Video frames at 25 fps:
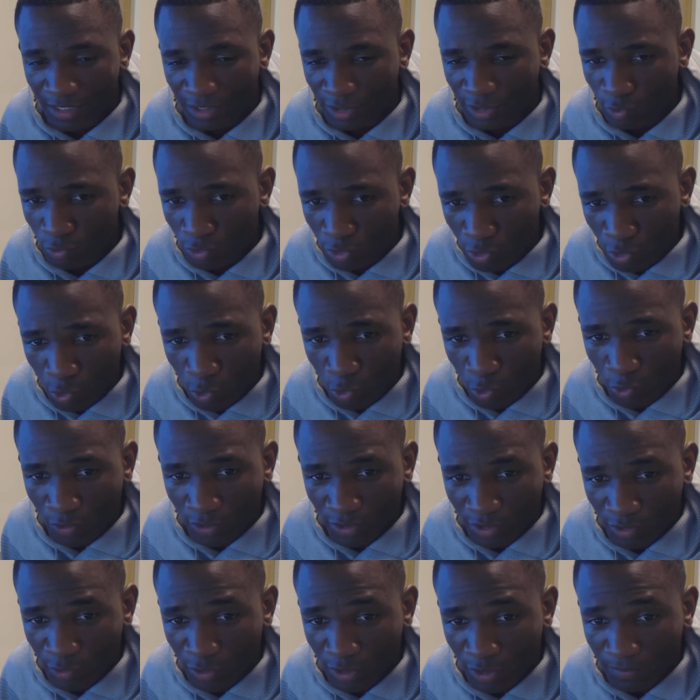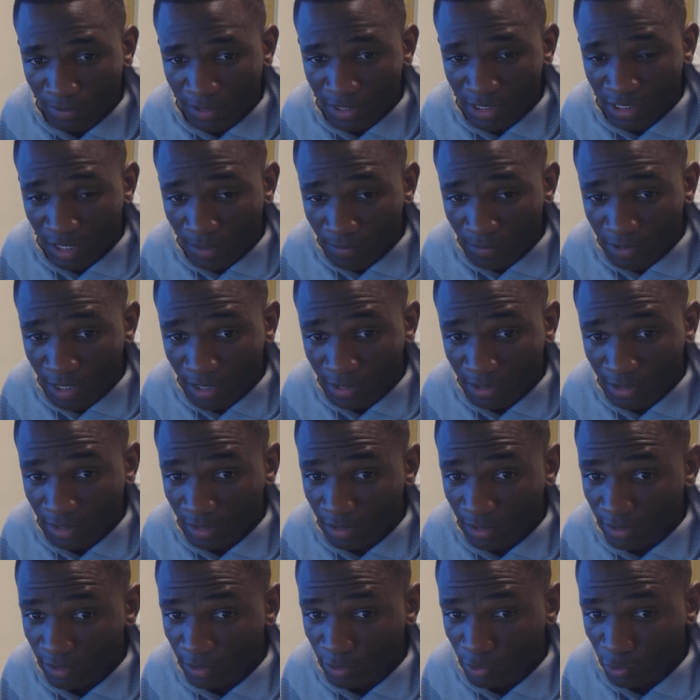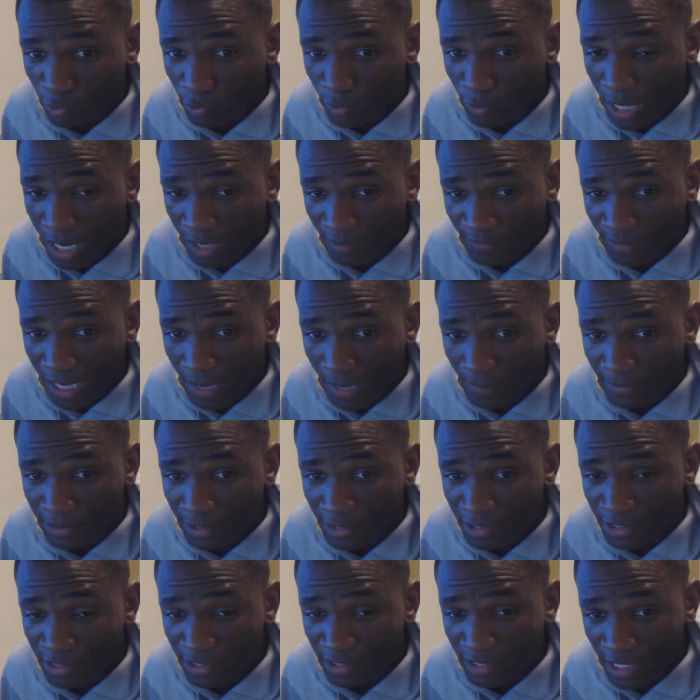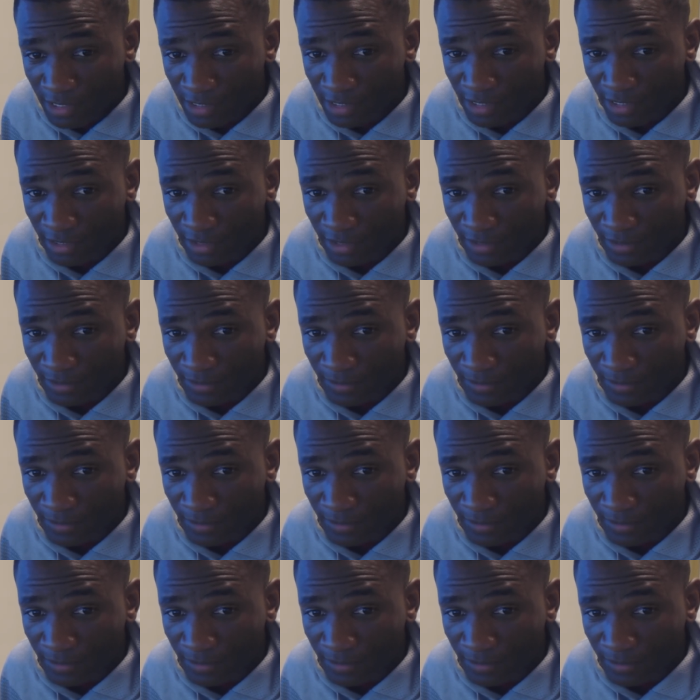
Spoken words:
You knew you could be subject to out of competition testing.